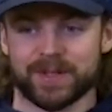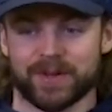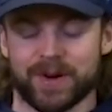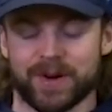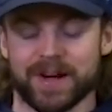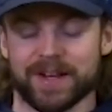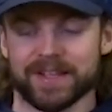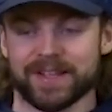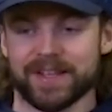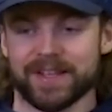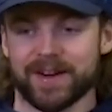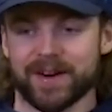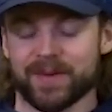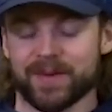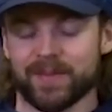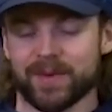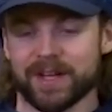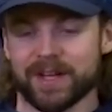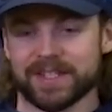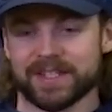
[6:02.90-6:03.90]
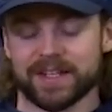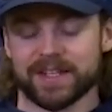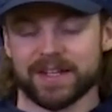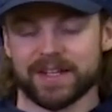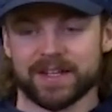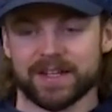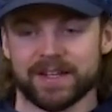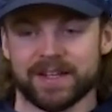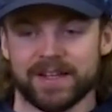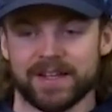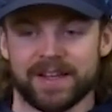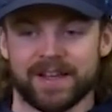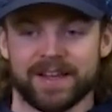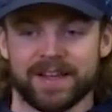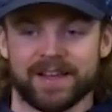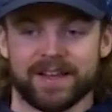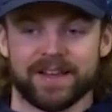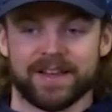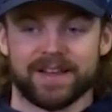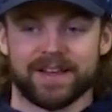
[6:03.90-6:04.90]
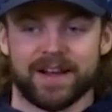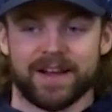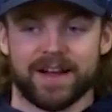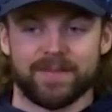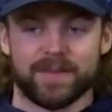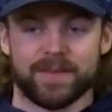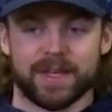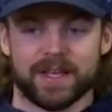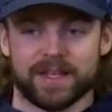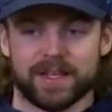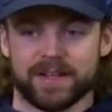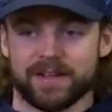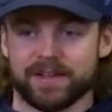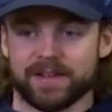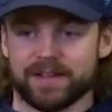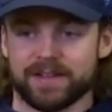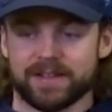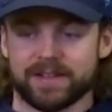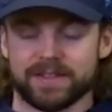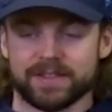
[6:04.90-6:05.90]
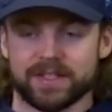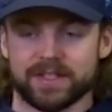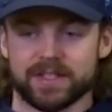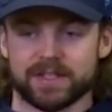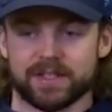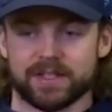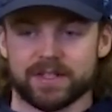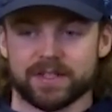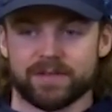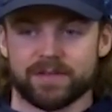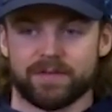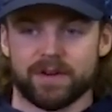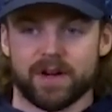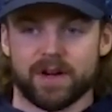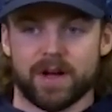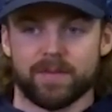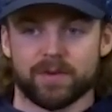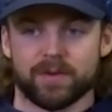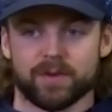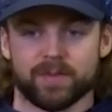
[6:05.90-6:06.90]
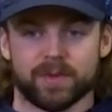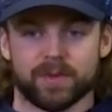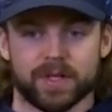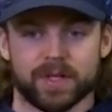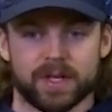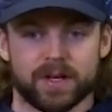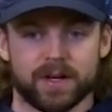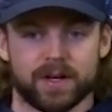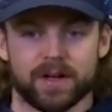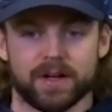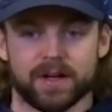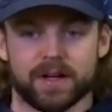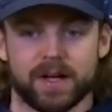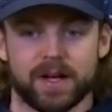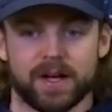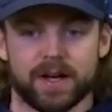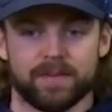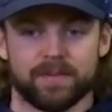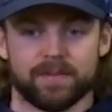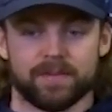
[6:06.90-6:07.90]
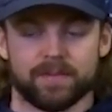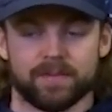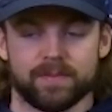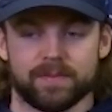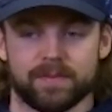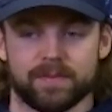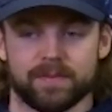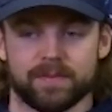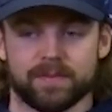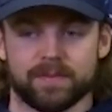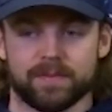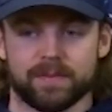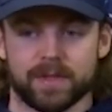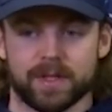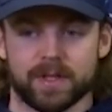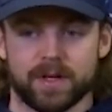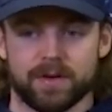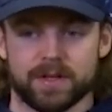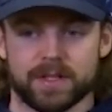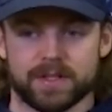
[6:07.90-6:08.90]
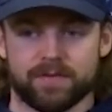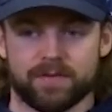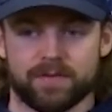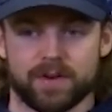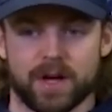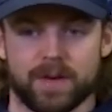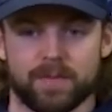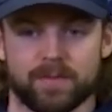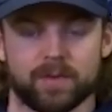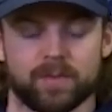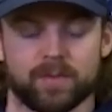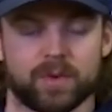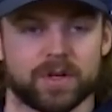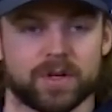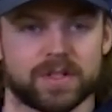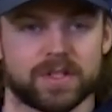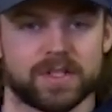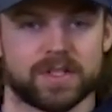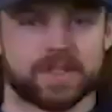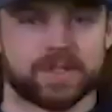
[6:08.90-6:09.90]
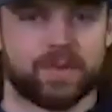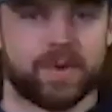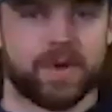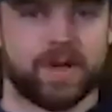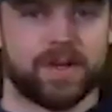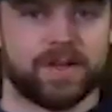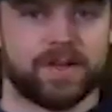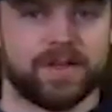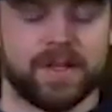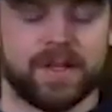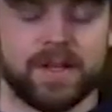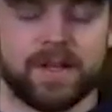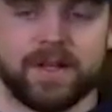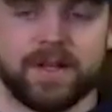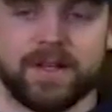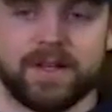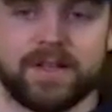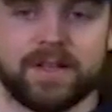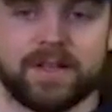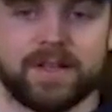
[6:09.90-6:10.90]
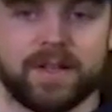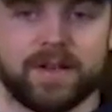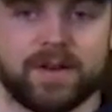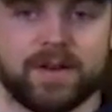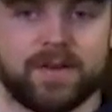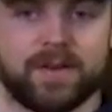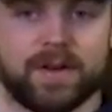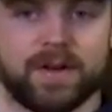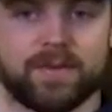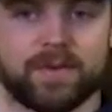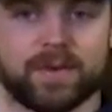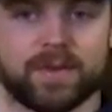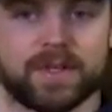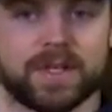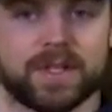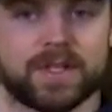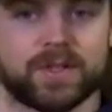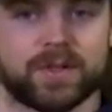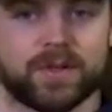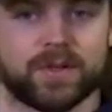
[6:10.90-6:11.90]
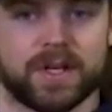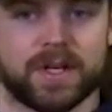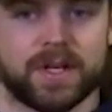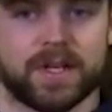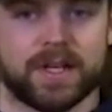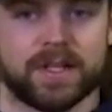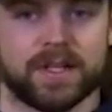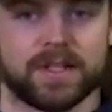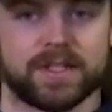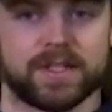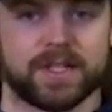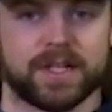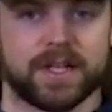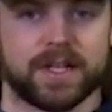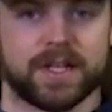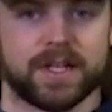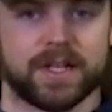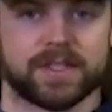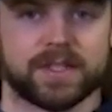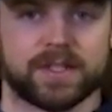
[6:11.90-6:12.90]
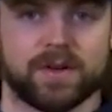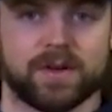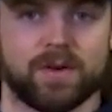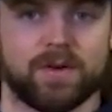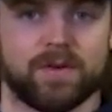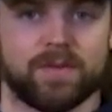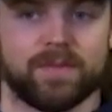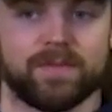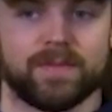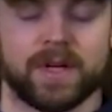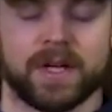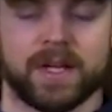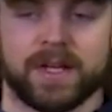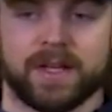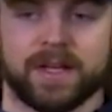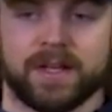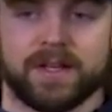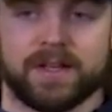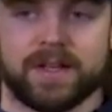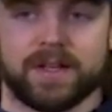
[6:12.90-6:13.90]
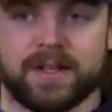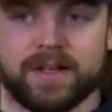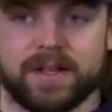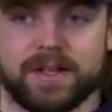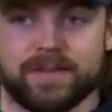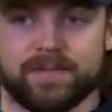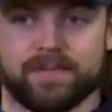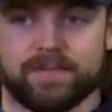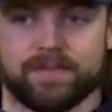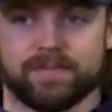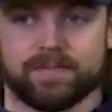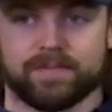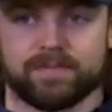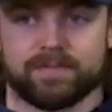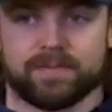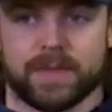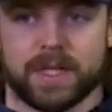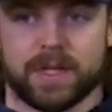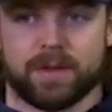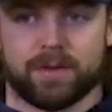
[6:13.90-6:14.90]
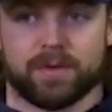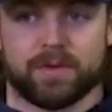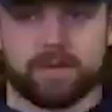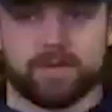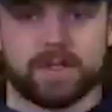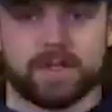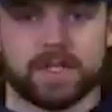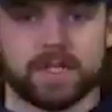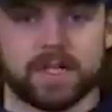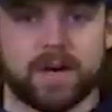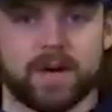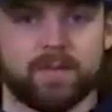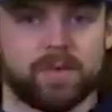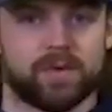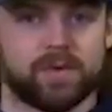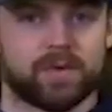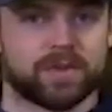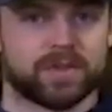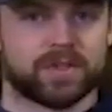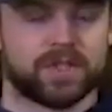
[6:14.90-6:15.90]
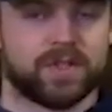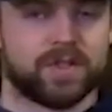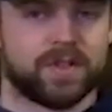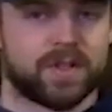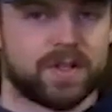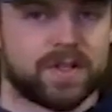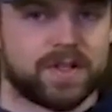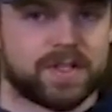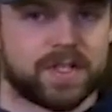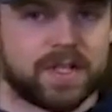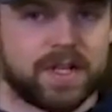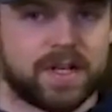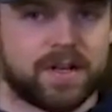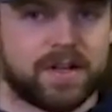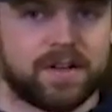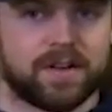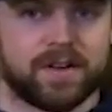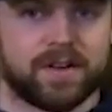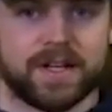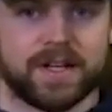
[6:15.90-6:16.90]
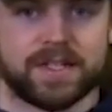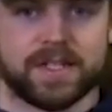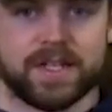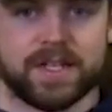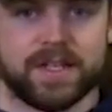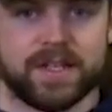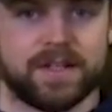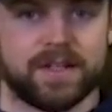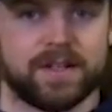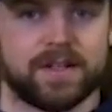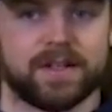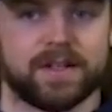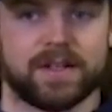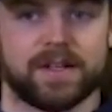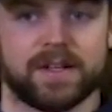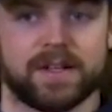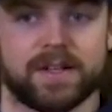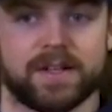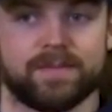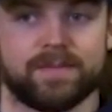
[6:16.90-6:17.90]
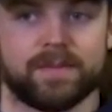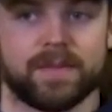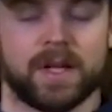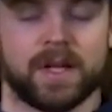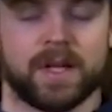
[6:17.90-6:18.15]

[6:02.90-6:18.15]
credit there, but uh, I mean, just just phenomenal player. Um, you know, he's a phenomenal person as well. You know, I really enjoyed getting a chance to know him um, through a couple World Juniors and an under 18. Um,